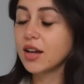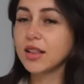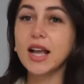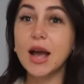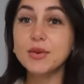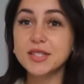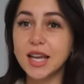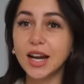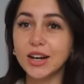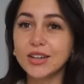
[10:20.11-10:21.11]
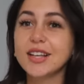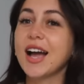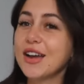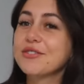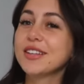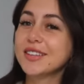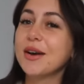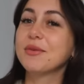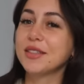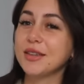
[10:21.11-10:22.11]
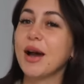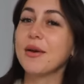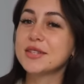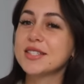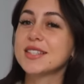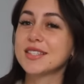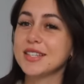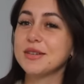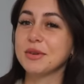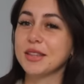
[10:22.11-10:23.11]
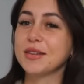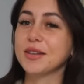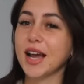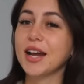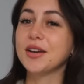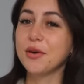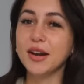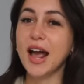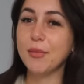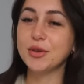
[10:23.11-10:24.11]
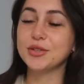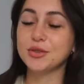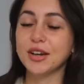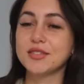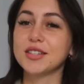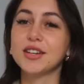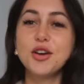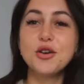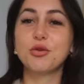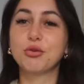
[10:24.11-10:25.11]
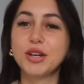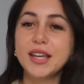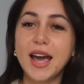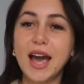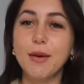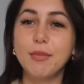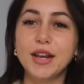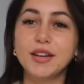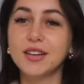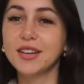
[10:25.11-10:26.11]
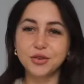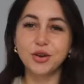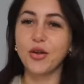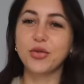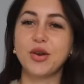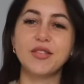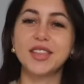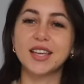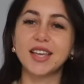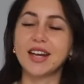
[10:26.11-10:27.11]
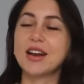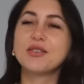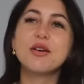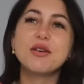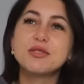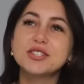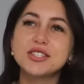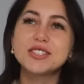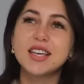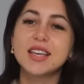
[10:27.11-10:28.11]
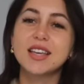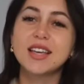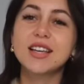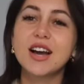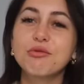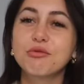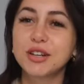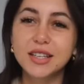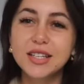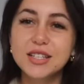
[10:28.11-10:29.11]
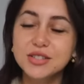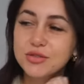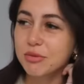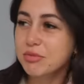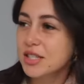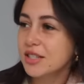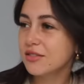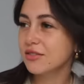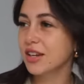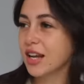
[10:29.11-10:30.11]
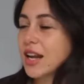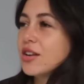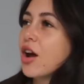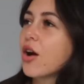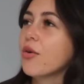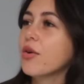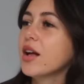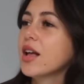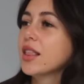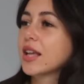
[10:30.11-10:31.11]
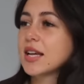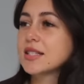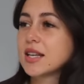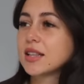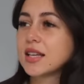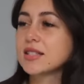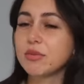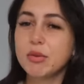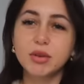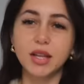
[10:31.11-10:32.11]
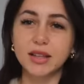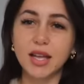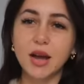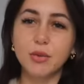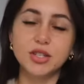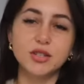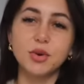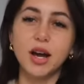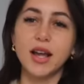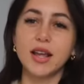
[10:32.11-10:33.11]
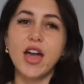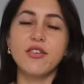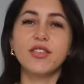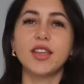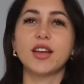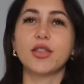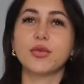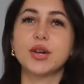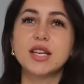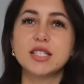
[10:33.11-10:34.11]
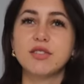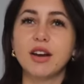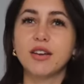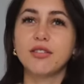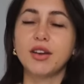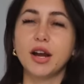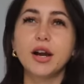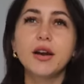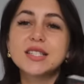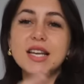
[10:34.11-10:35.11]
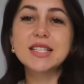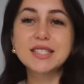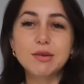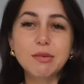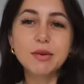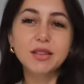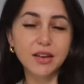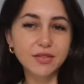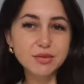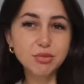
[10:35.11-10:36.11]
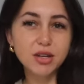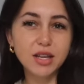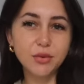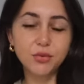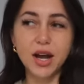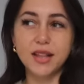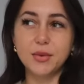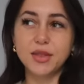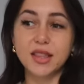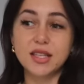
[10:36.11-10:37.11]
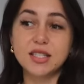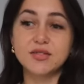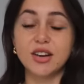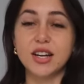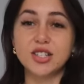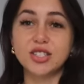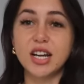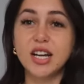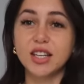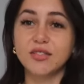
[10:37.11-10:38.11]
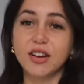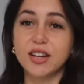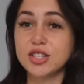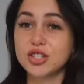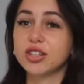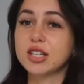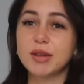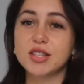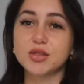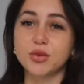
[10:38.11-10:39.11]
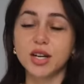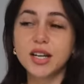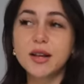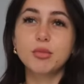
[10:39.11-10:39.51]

like I was there. Like I read that with you. I was in the scene with you. Like I know what happened. You don't have to recap and go through everything again. I don't know. It was just like it got really descriptive. And I know, like I said, like some people like that, which is why I feel like a 3 is very fair because I can see why people love this book and why they would think this is very entertaining. They're very intrigued by the story.